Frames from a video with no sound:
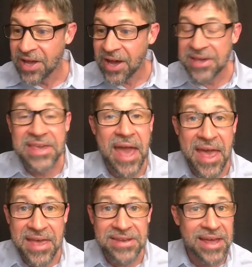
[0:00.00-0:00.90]

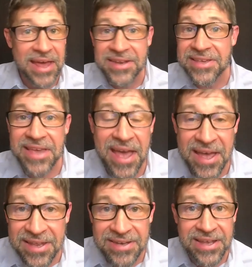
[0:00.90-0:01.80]
again and
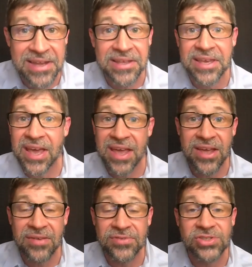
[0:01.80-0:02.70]
again in
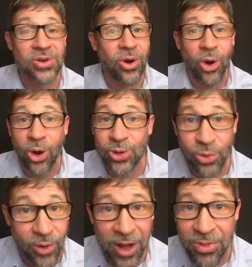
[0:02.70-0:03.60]
caves all
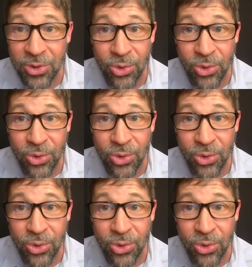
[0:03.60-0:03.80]
around the